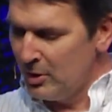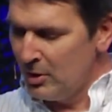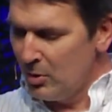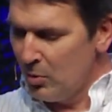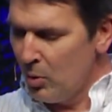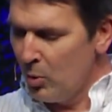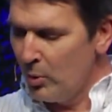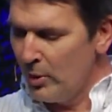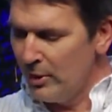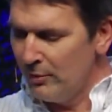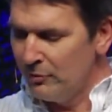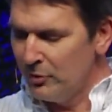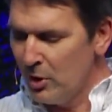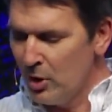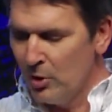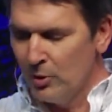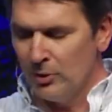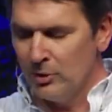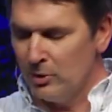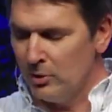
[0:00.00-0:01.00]
what we have
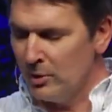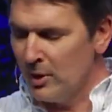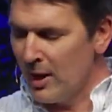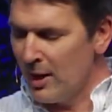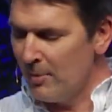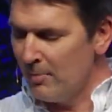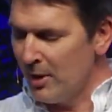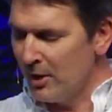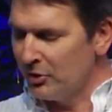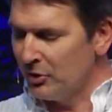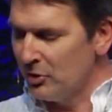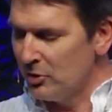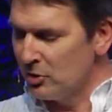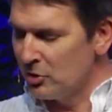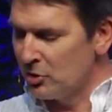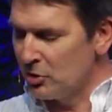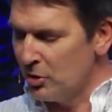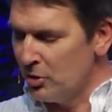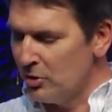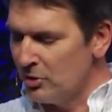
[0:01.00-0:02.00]
known in the United Methodist
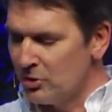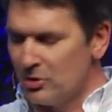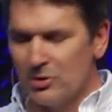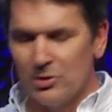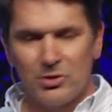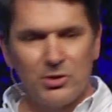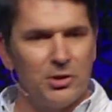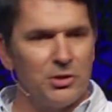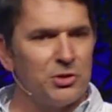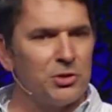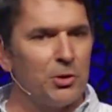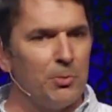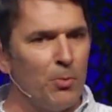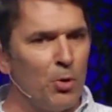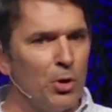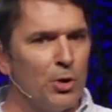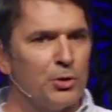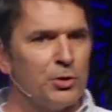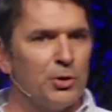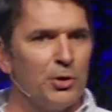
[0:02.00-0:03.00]
Church since the
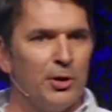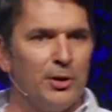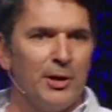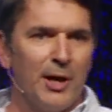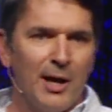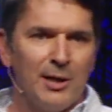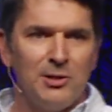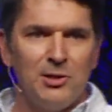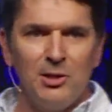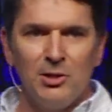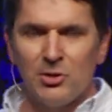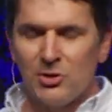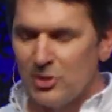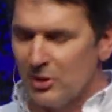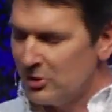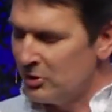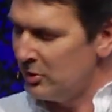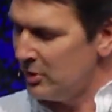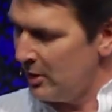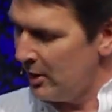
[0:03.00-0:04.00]
merger in
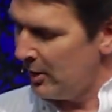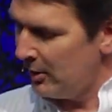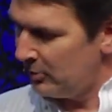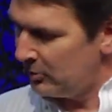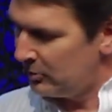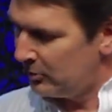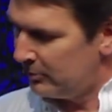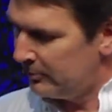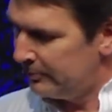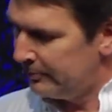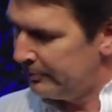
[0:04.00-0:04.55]
1968.